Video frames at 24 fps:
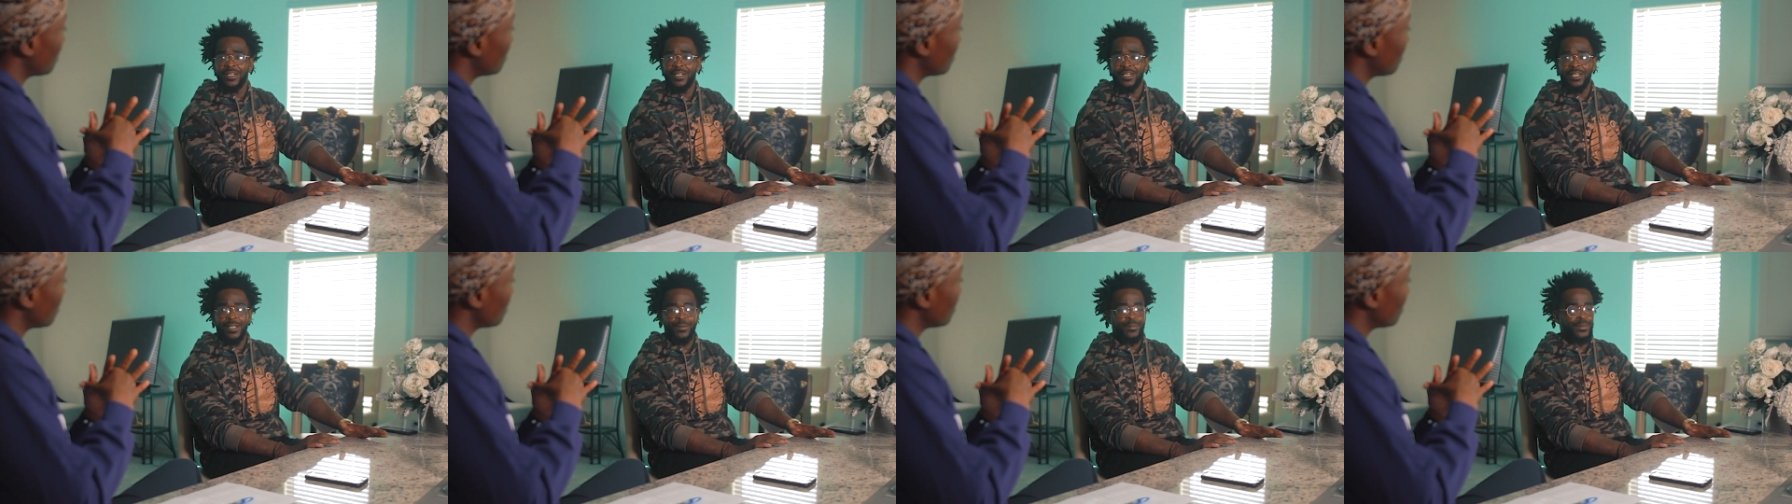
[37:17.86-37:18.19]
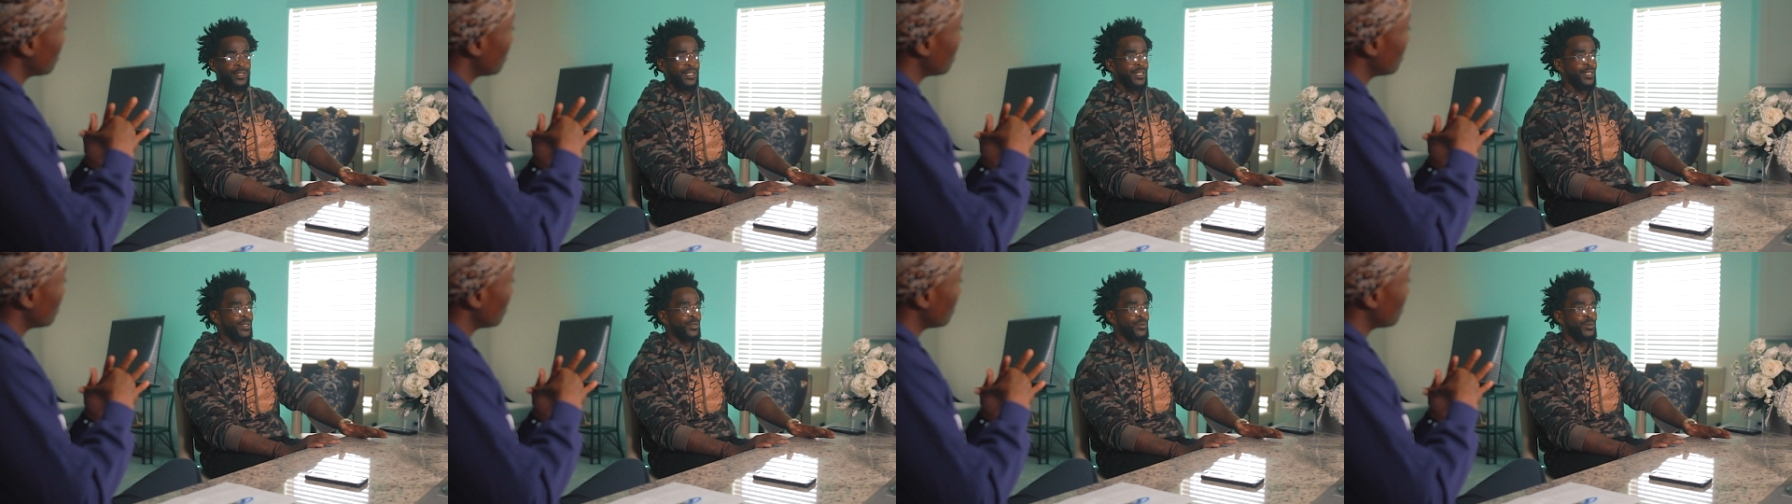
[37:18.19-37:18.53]
know what I
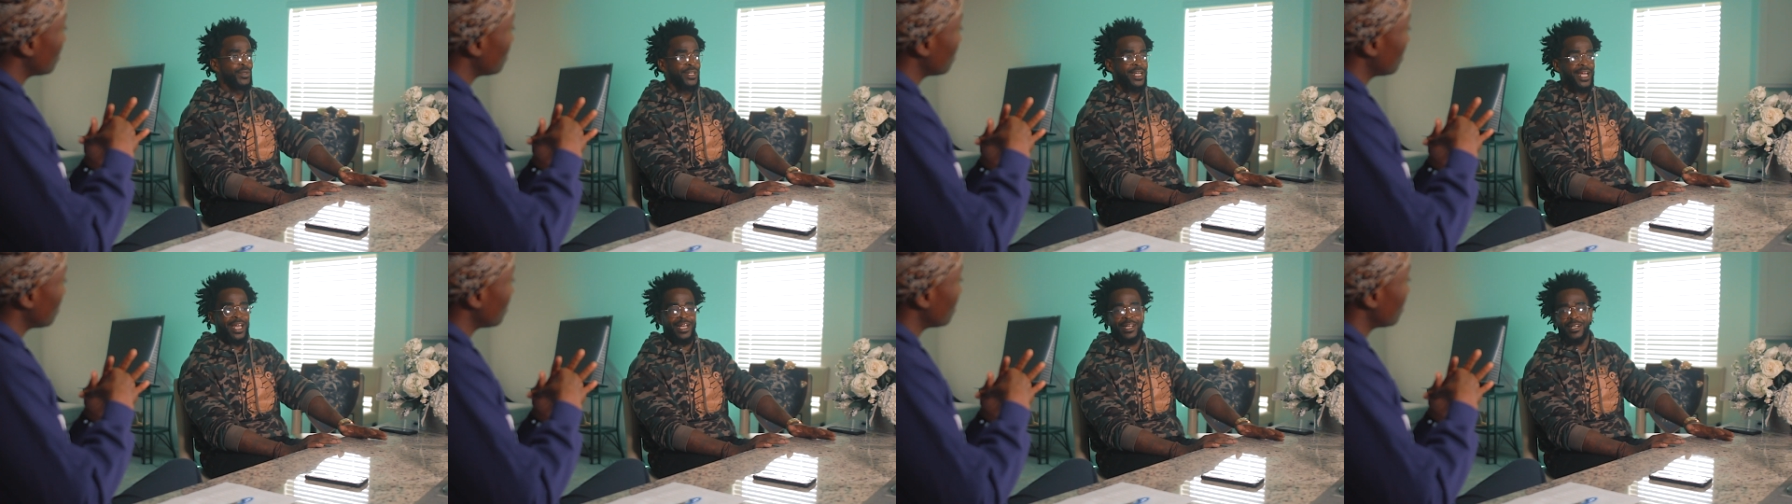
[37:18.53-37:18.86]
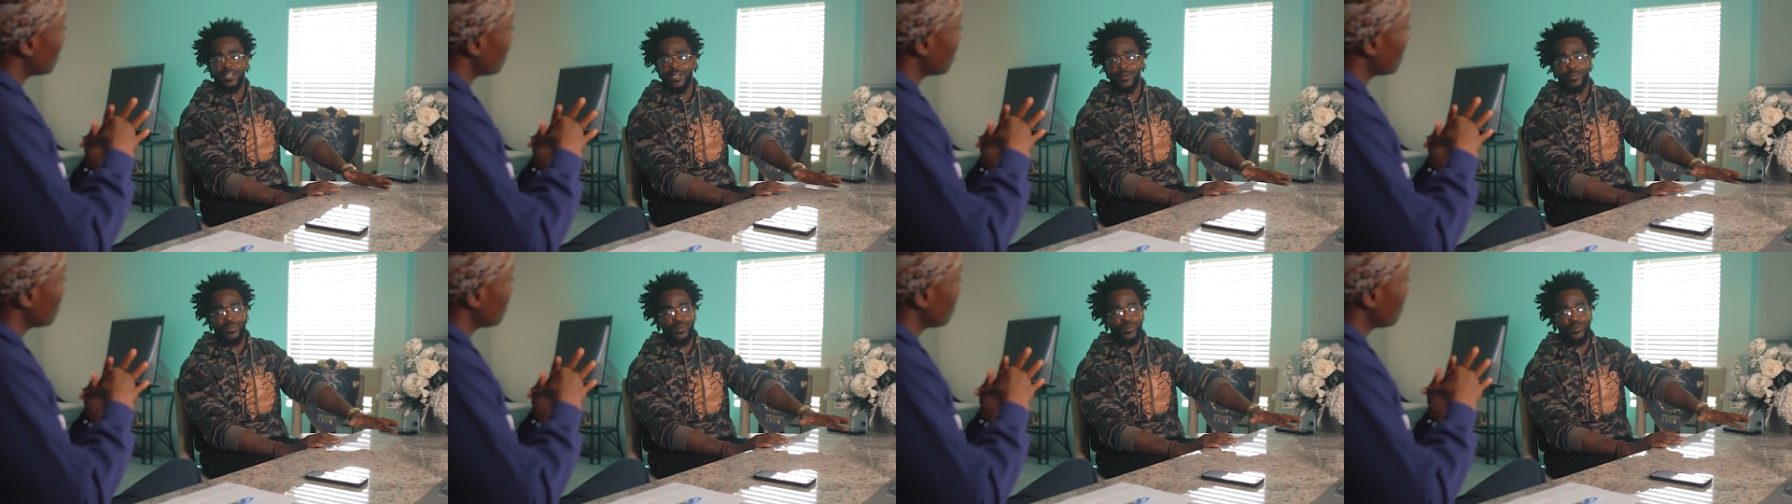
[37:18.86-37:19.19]
mean? We not
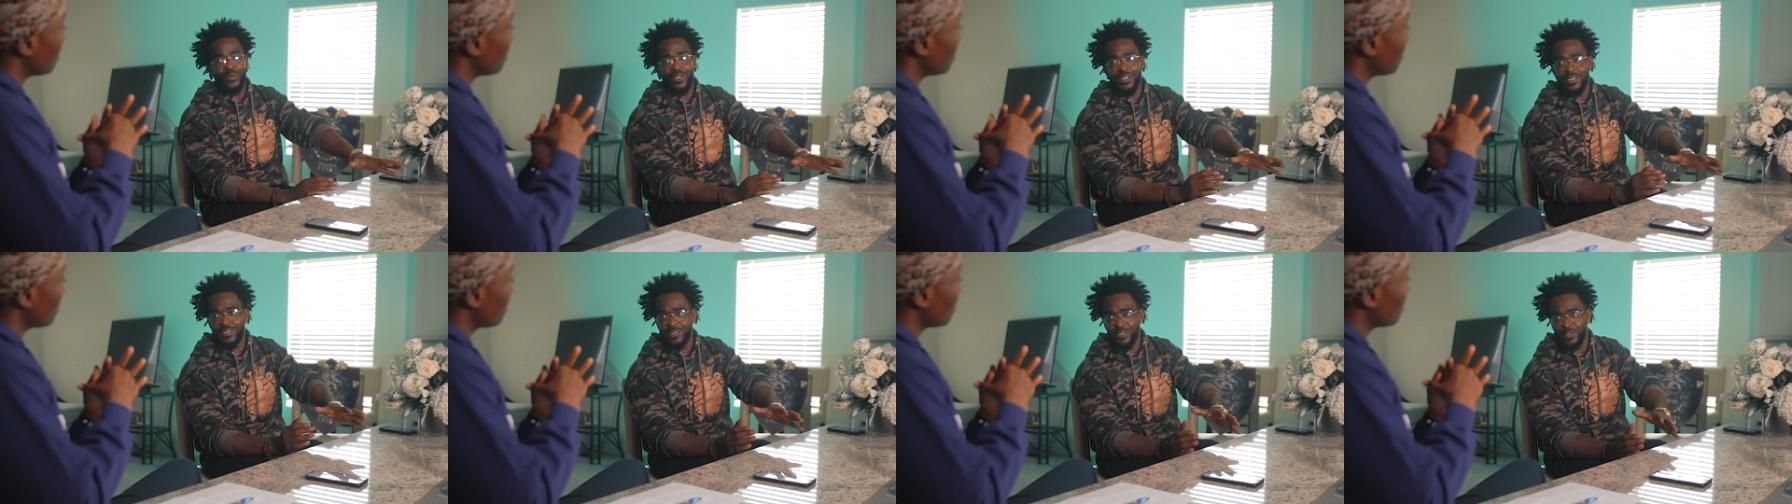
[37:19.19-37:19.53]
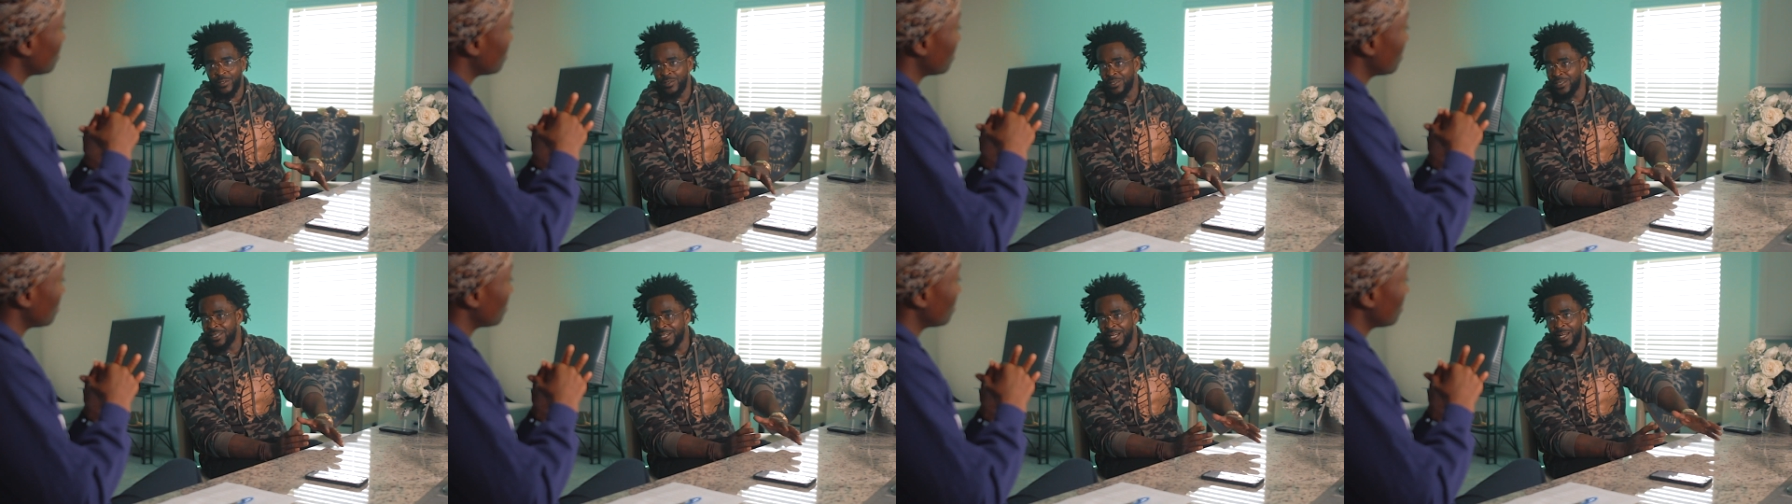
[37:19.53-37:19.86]
coming with a
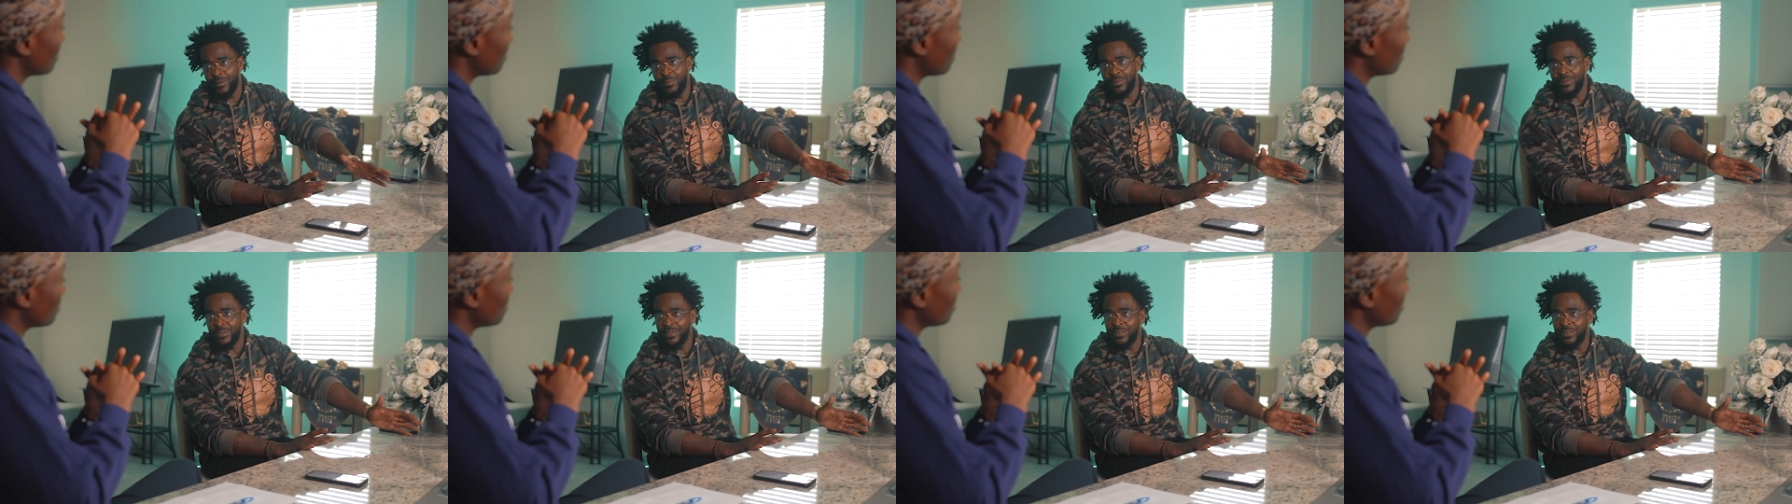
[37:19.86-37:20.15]
certain type